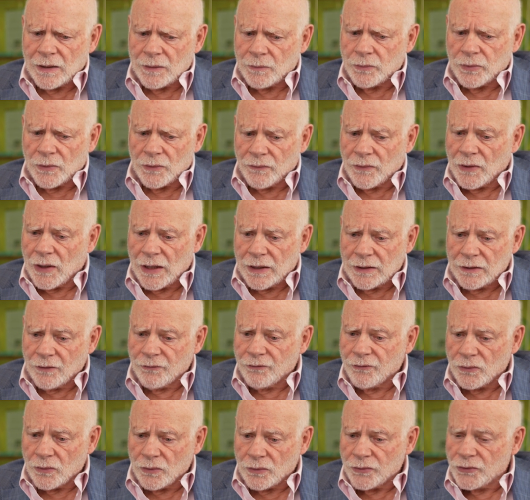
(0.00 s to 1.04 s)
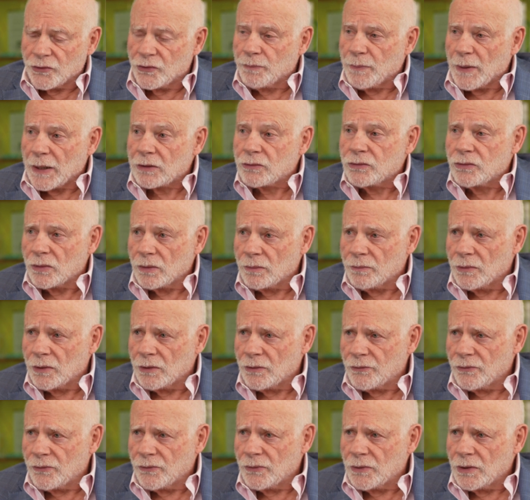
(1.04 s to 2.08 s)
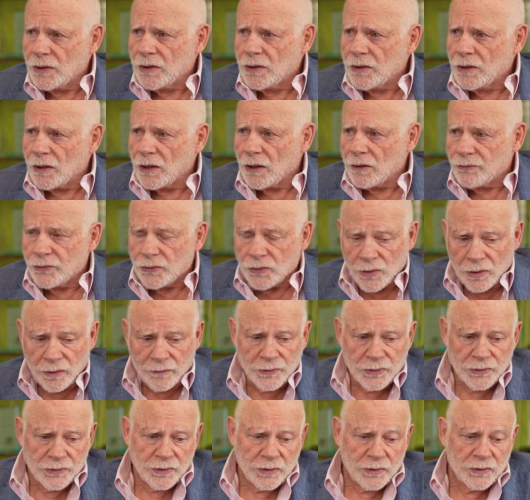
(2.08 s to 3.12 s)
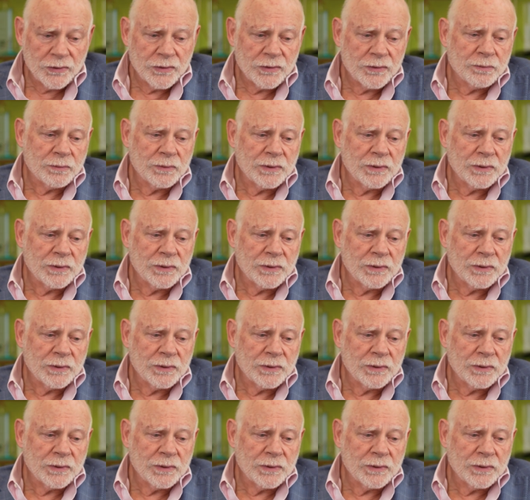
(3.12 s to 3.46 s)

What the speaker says: provide the full spectrum of services.